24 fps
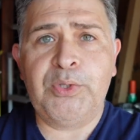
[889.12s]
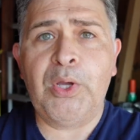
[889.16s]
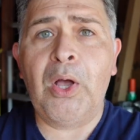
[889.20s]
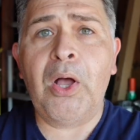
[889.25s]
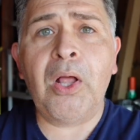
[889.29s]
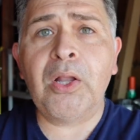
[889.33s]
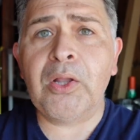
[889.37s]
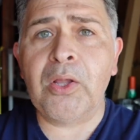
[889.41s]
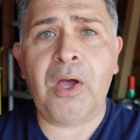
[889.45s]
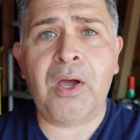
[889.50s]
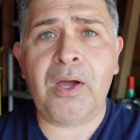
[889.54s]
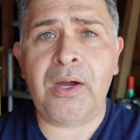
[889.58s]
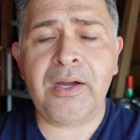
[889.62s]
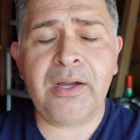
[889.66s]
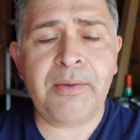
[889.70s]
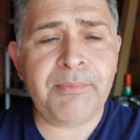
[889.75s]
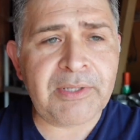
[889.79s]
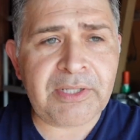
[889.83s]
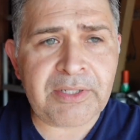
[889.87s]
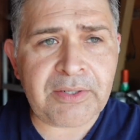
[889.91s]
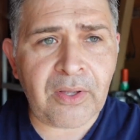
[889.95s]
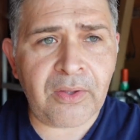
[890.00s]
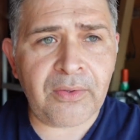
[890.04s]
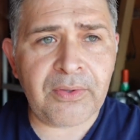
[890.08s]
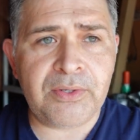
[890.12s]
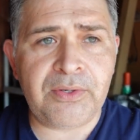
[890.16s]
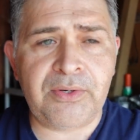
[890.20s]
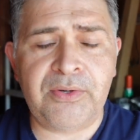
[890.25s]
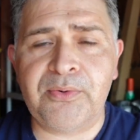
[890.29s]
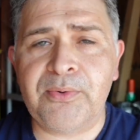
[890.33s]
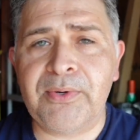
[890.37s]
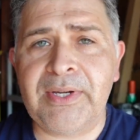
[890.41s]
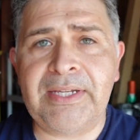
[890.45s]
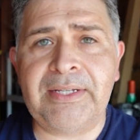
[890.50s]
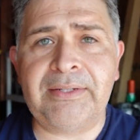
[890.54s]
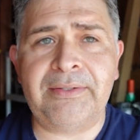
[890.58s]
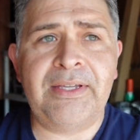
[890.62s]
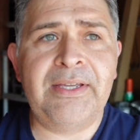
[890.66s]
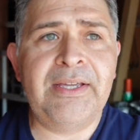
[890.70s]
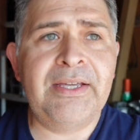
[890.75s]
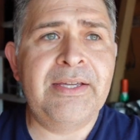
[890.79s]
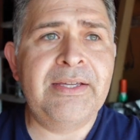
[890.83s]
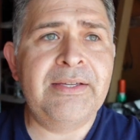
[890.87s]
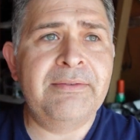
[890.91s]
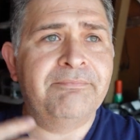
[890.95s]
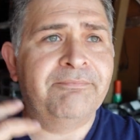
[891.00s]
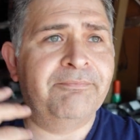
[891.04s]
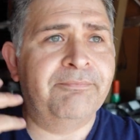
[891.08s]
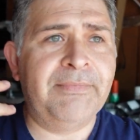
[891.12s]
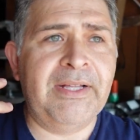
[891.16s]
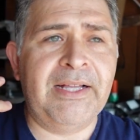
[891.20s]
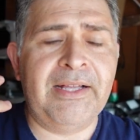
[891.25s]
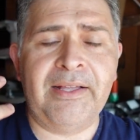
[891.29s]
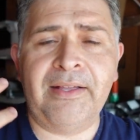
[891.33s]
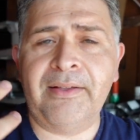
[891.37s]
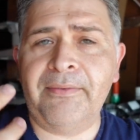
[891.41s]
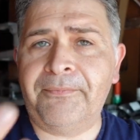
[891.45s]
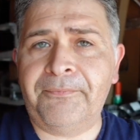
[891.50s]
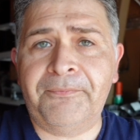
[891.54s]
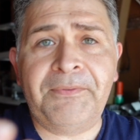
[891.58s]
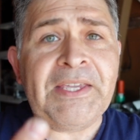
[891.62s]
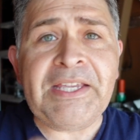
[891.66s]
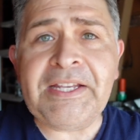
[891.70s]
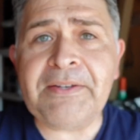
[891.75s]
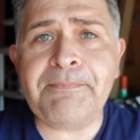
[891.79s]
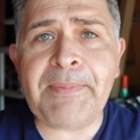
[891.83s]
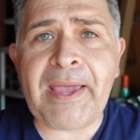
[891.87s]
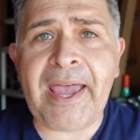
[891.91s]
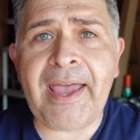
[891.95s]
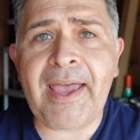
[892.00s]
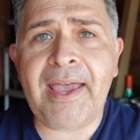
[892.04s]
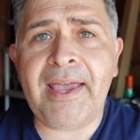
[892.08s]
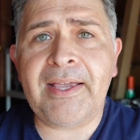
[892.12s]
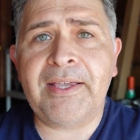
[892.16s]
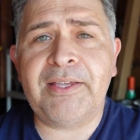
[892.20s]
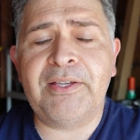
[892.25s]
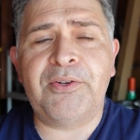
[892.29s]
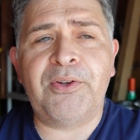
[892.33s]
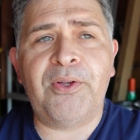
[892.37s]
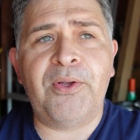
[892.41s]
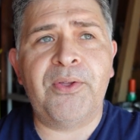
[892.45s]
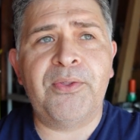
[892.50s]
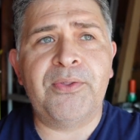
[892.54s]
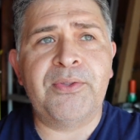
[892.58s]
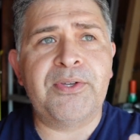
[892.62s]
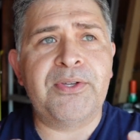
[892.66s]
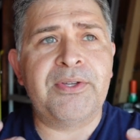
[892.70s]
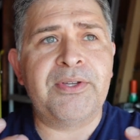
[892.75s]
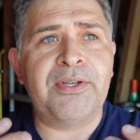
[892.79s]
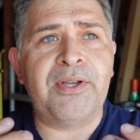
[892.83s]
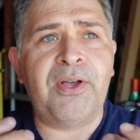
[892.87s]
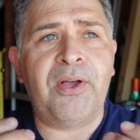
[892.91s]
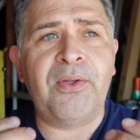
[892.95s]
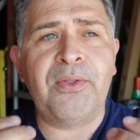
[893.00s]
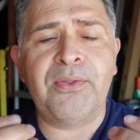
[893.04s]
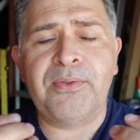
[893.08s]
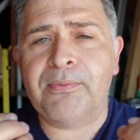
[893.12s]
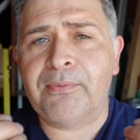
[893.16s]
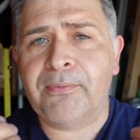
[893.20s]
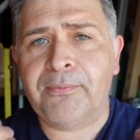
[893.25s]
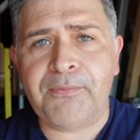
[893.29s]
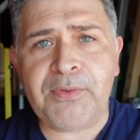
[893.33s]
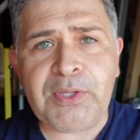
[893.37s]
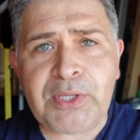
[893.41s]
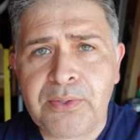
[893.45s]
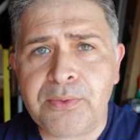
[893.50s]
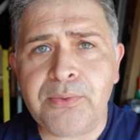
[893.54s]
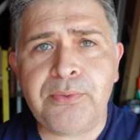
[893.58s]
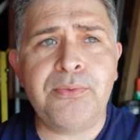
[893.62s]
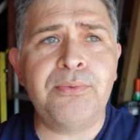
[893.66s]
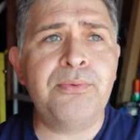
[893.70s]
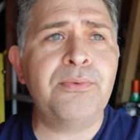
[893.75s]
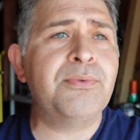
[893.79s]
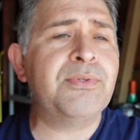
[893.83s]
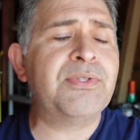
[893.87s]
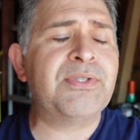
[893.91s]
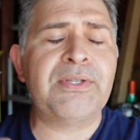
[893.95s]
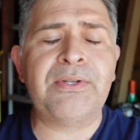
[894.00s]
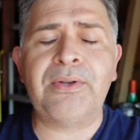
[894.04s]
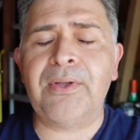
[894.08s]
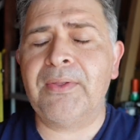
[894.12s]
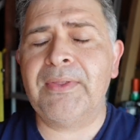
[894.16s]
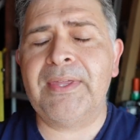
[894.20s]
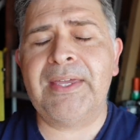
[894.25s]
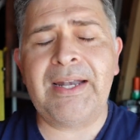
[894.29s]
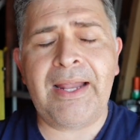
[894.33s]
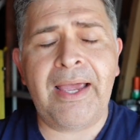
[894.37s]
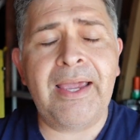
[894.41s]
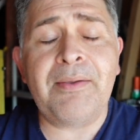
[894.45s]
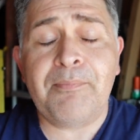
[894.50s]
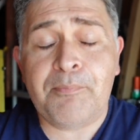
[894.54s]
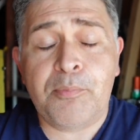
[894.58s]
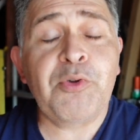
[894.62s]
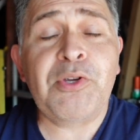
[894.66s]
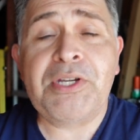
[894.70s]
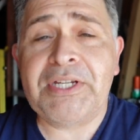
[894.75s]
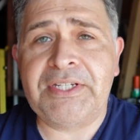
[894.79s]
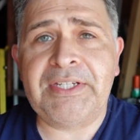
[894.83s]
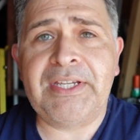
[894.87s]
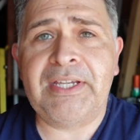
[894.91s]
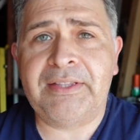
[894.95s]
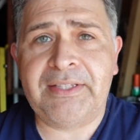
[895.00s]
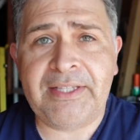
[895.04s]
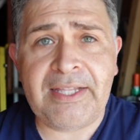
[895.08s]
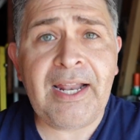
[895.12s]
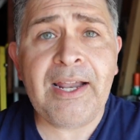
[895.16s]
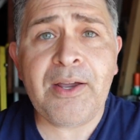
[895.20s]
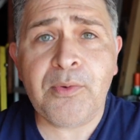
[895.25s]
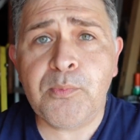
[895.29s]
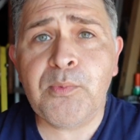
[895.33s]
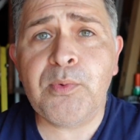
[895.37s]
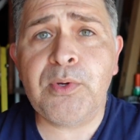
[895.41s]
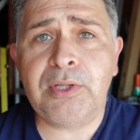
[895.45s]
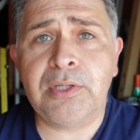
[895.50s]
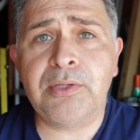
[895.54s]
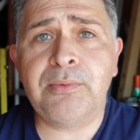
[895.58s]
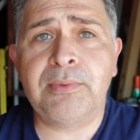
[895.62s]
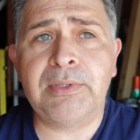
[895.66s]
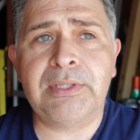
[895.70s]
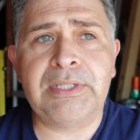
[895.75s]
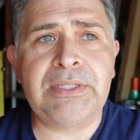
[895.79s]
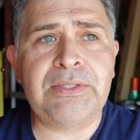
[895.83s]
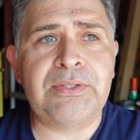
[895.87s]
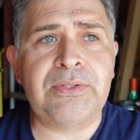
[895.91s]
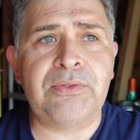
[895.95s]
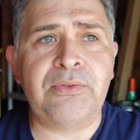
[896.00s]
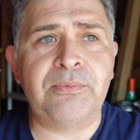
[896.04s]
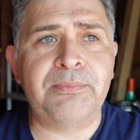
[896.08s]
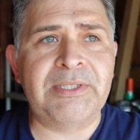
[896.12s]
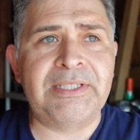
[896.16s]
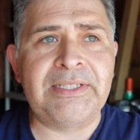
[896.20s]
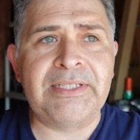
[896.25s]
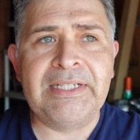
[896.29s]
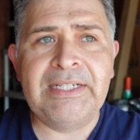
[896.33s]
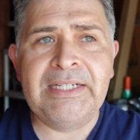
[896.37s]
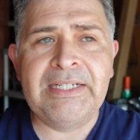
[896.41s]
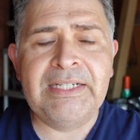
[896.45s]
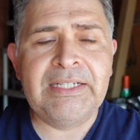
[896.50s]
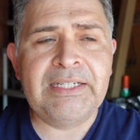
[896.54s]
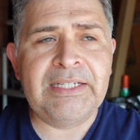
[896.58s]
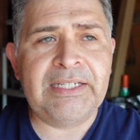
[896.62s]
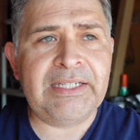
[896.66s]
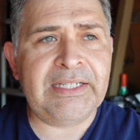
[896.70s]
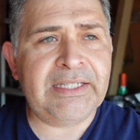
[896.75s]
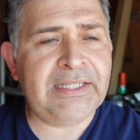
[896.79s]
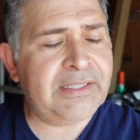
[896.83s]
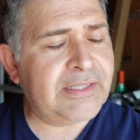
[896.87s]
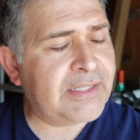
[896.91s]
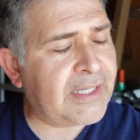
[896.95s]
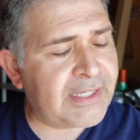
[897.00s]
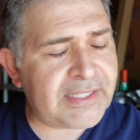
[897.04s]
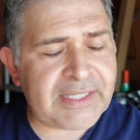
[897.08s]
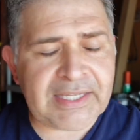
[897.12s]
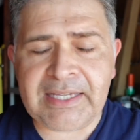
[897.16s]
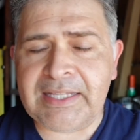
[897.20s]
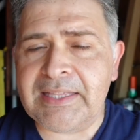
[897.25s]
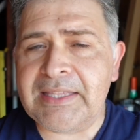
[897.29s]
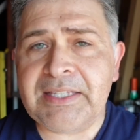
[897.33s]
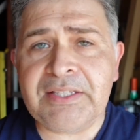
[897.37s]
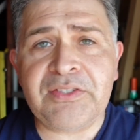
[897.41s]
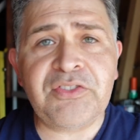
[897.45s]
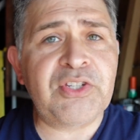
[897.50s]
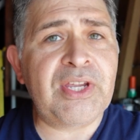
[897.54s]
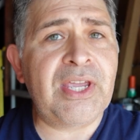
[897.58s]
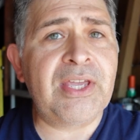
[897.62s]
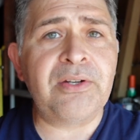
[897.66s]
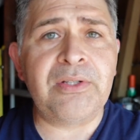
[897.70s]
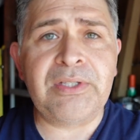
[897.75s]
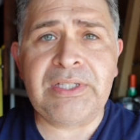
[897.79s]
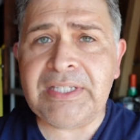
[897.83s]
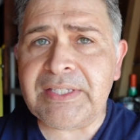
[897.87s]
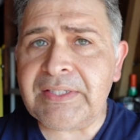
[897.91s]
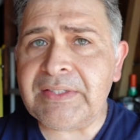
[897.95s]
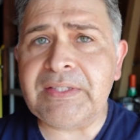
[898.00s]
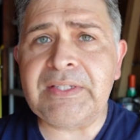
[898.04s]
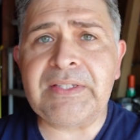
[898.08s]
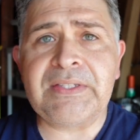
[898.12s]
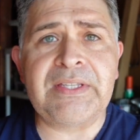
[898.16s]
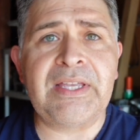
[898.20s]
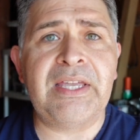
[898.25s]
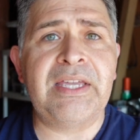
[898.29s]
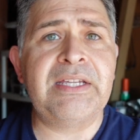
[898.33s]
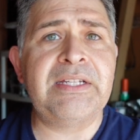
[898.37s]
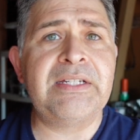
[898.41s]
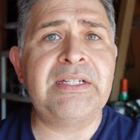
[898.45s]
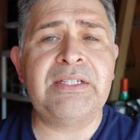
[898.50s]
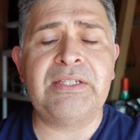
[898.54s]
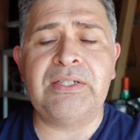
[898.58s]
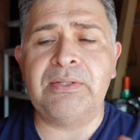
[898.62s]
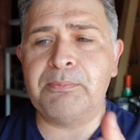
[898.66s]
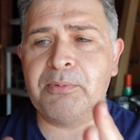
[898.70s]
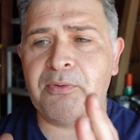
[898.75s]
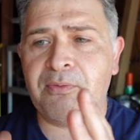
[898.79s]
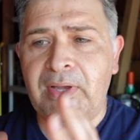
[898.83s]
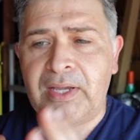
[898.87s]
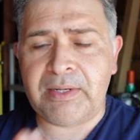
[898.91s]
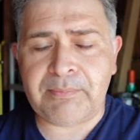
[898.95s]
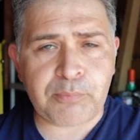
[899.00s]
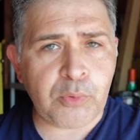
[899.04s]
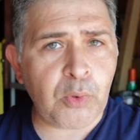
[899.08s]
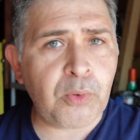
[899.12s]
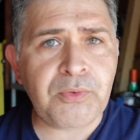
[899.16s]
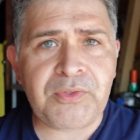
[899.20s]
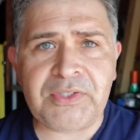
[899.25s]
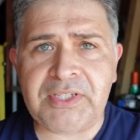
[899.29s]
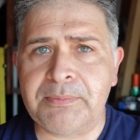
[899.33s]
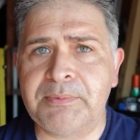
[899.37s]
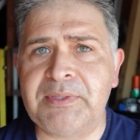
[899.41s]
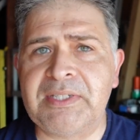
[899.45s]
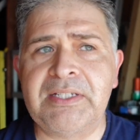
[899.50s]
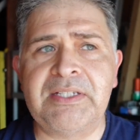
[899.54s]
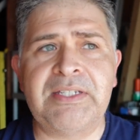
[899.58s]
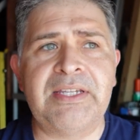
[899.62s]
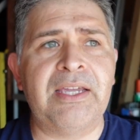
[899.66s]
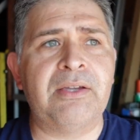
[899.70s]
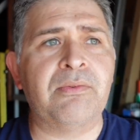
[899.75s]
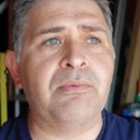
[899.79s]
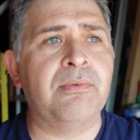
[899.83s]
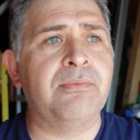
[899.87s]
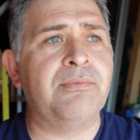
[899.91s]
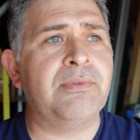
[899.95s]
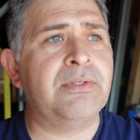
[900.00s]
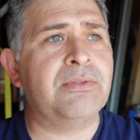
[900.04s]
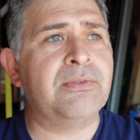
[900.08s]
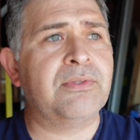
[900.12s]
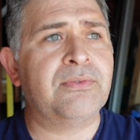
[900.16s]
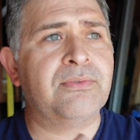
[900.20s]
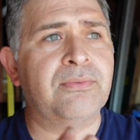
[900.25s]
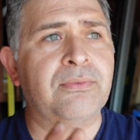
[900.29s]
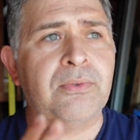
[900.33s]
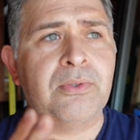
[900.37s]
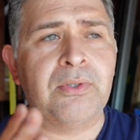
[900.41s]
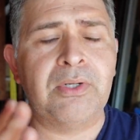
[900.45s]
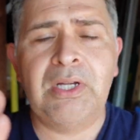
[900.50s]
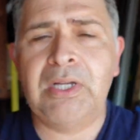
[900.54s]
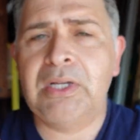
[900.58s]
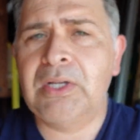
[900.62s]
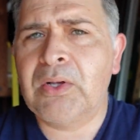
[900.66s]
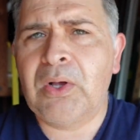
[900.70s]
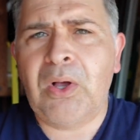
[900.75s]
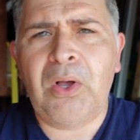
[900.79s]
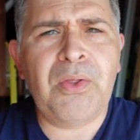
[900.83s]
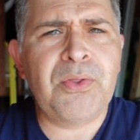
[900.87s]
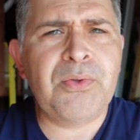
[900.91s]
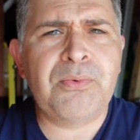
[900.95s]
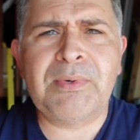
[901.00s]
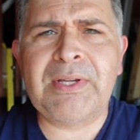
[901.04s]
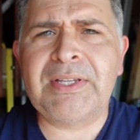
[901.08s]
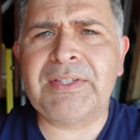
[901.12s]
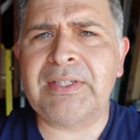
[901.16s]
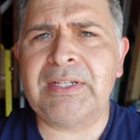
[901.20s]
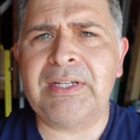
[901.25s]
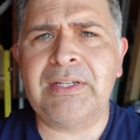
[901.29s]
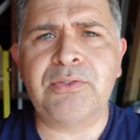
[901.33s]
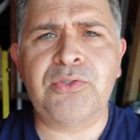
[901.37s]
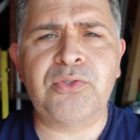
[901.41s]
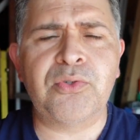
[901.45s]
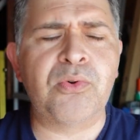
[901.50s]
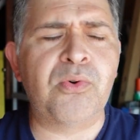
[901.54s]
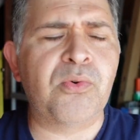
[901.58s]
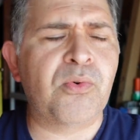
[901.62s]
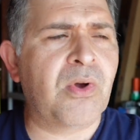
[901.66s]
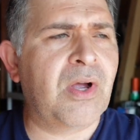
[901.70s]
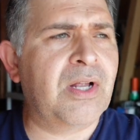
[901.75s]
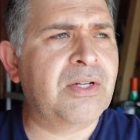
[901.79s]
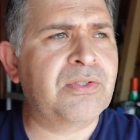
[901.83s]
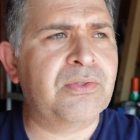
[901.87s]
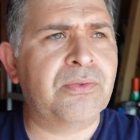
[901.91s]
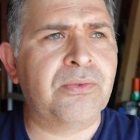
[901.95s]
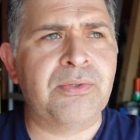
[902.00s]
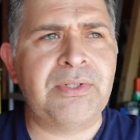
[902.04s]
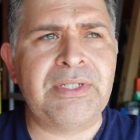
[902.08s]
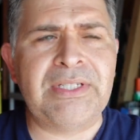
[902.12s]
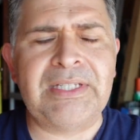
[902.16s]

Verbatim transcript: y'all are. I mean, all the great uh, feedback and all the all the views and all that. I appreciate that. I really, really do. But it, eh, again, this channel is designed to provide pro tips and tech reviews for all the residential garage door